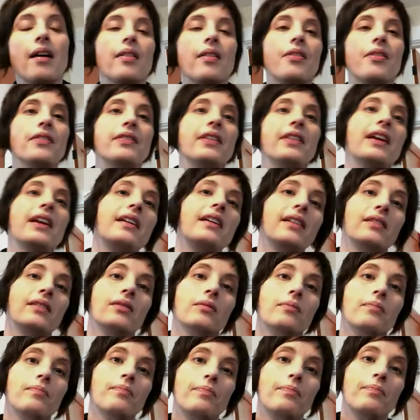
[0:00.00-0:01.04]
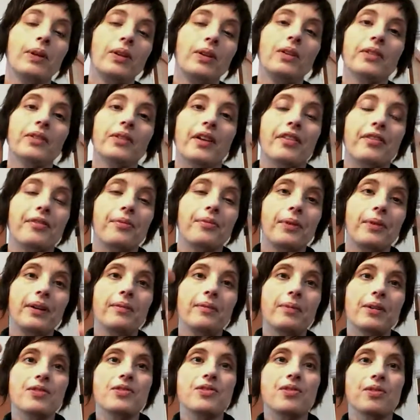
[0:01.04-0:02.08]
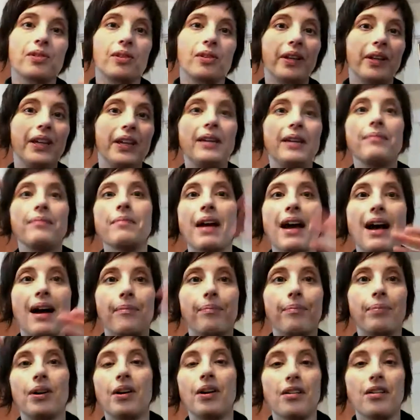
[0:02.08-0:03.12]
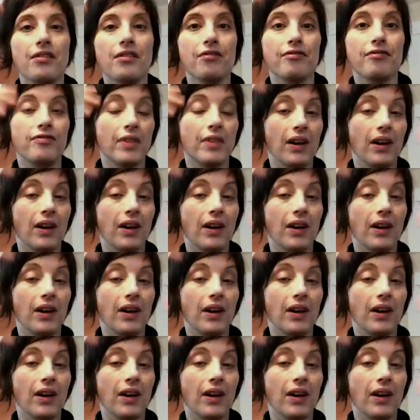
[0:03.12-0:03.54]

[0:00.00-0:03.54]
that they can build a three-dimensional heat map of